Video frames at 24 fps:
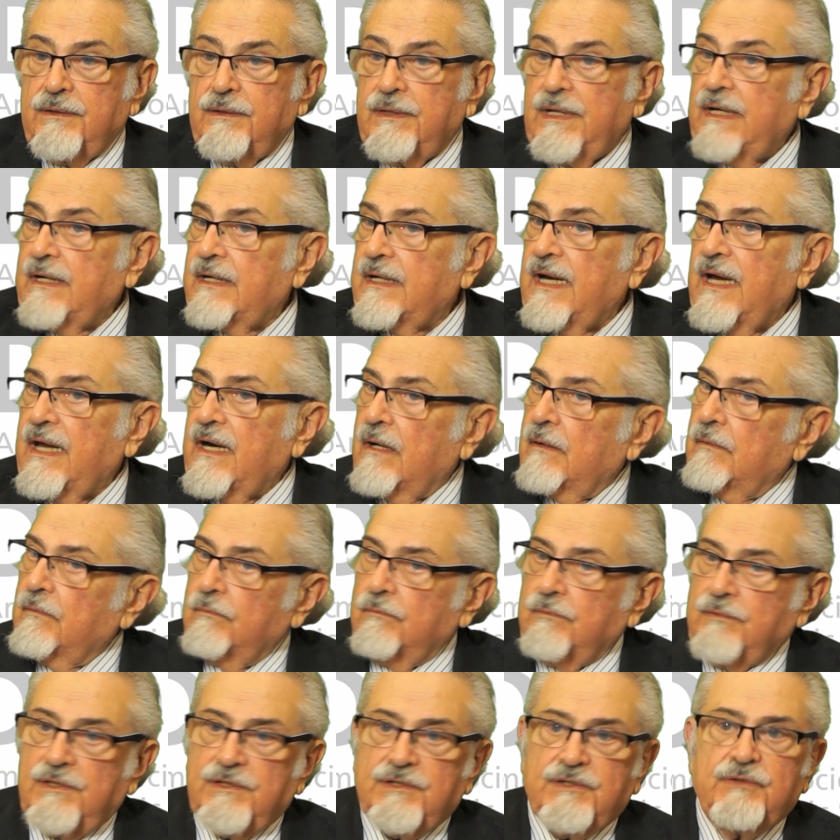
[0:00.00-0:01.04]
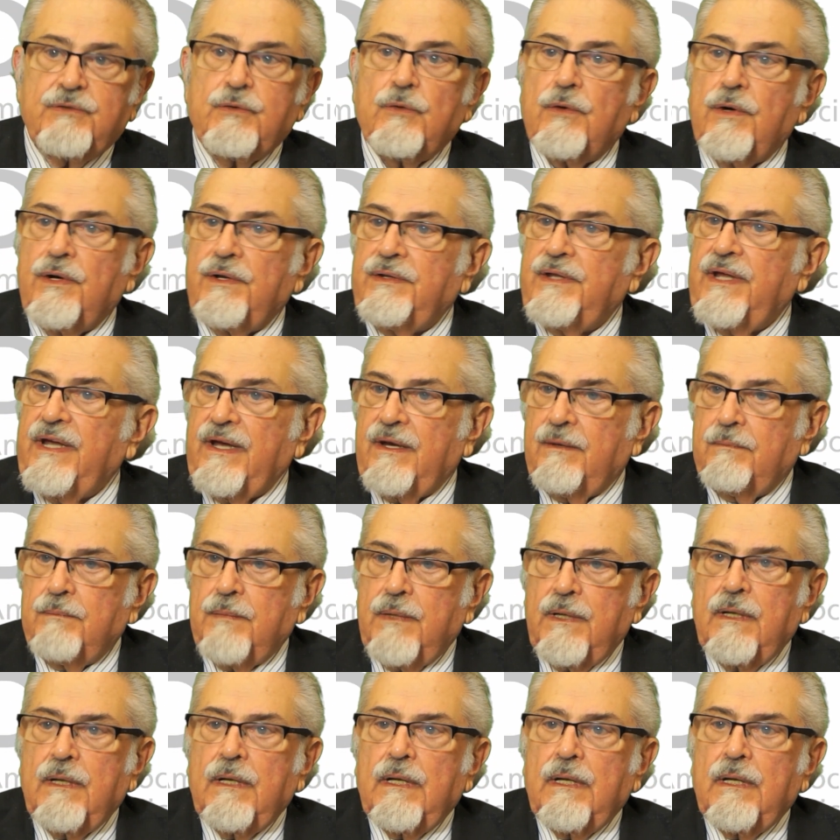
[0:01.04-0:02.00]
They kind of destroyed them.